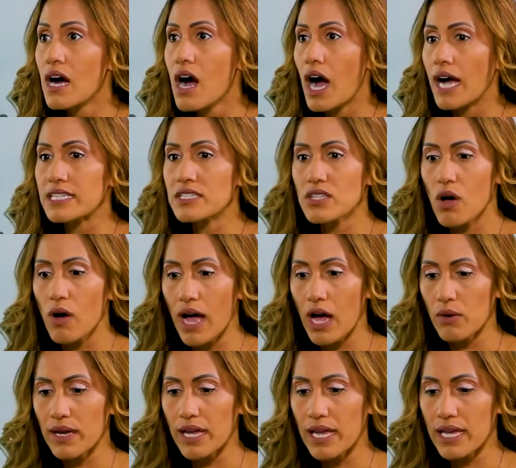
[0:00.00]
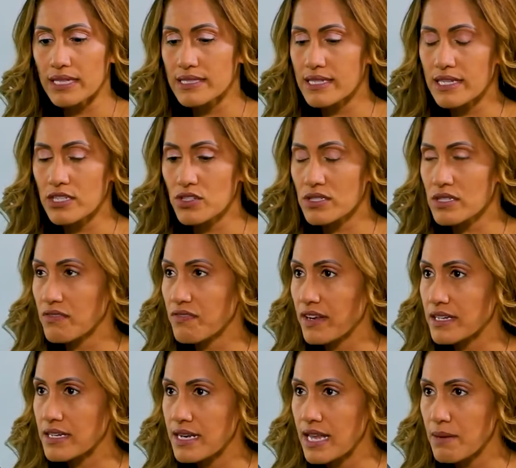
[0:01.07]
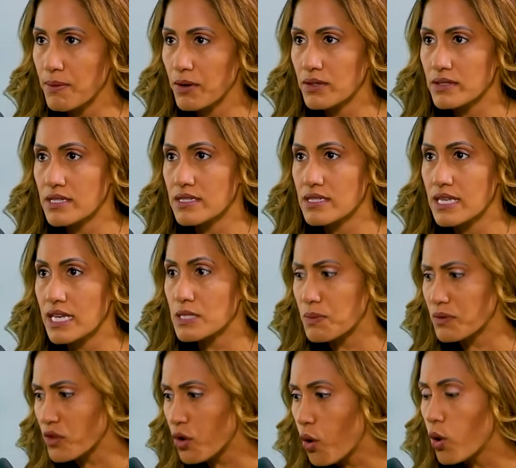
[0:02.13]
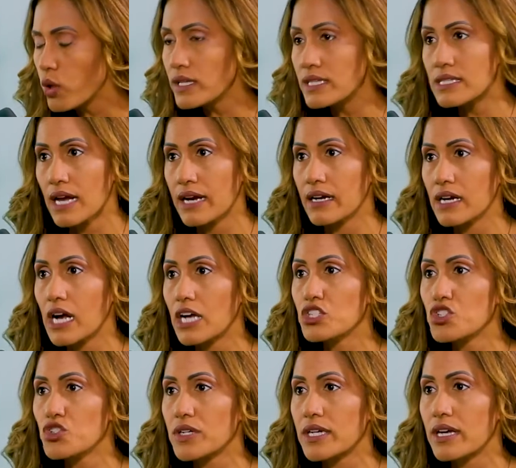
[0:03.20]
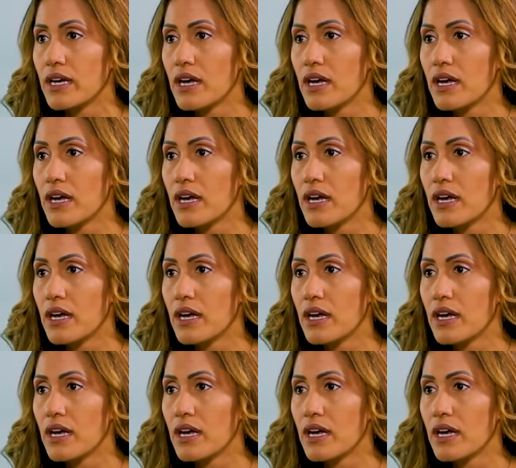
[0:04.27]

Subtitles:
I saw how it didn't just affect neighborhoods and states, but the whole entire country.